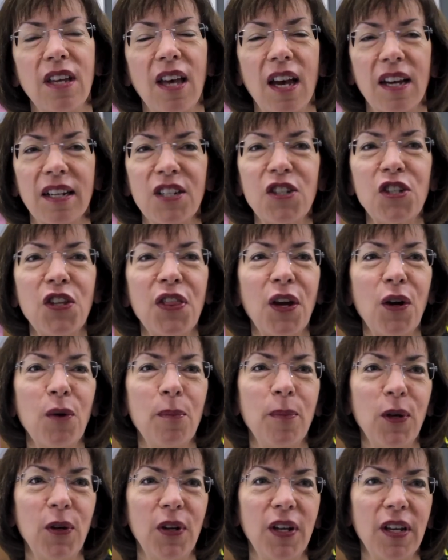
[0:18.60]
Cognition
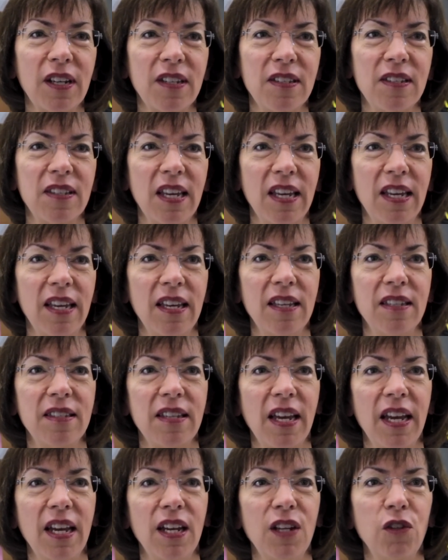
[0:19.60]
Therapeutics is
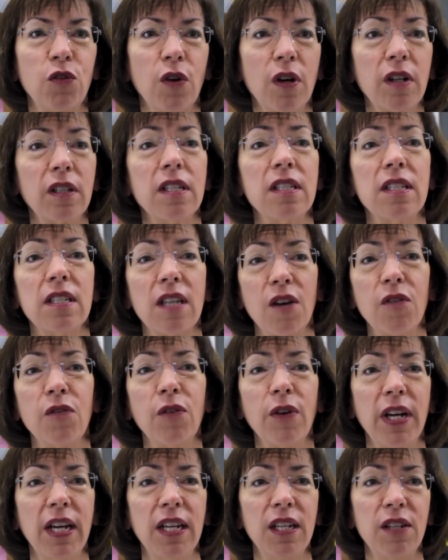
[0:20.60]
a drug
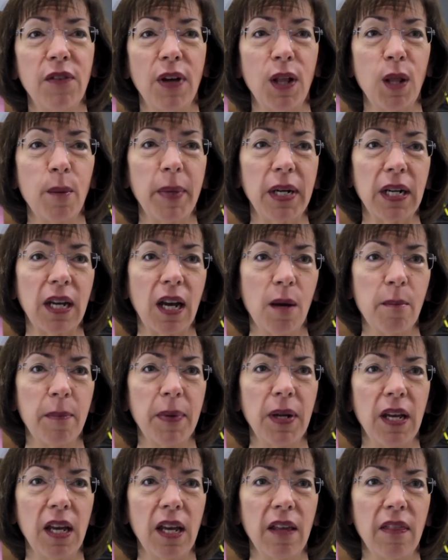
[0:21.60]
discovery and development
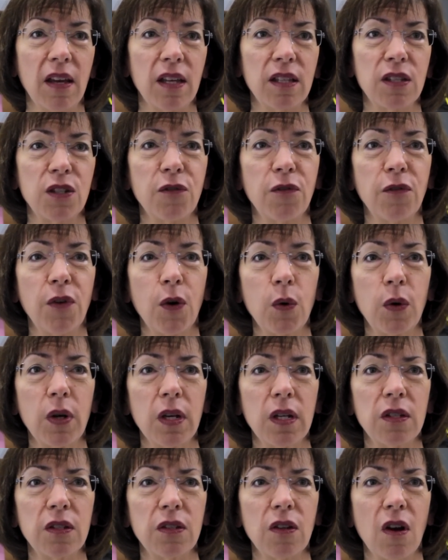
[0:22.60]
company that's
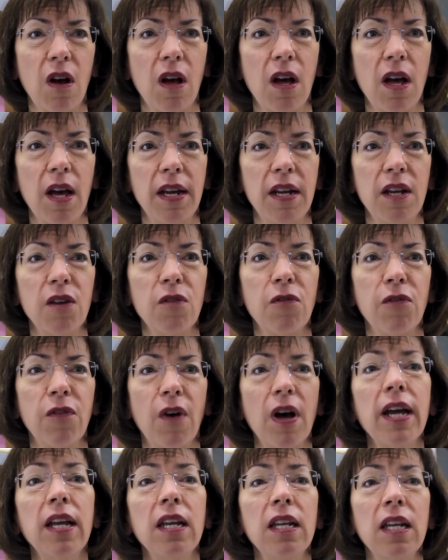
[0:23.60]
focused on
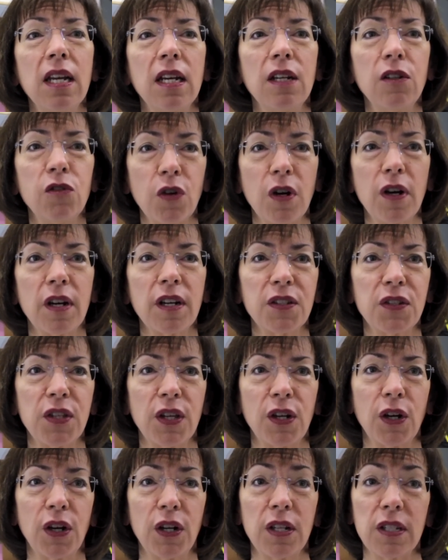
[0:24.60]
finding drugs
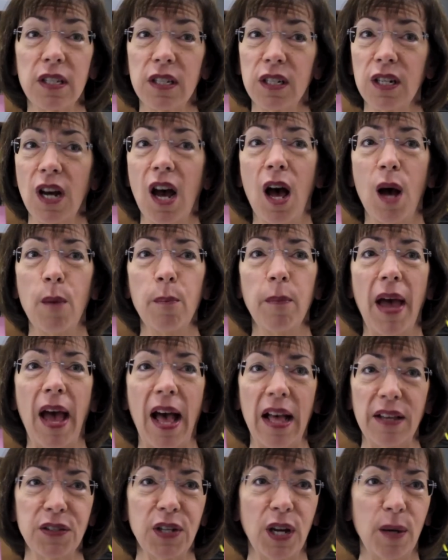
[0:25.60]
that are going to stop
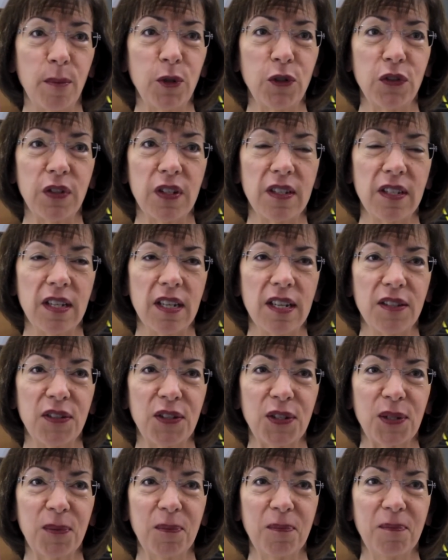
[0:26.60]
Alzheimer's
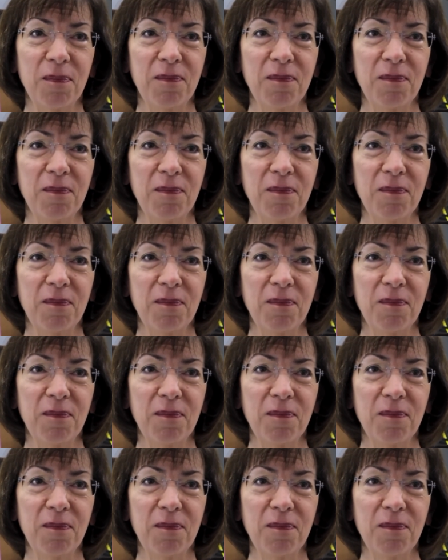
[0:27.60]
disease.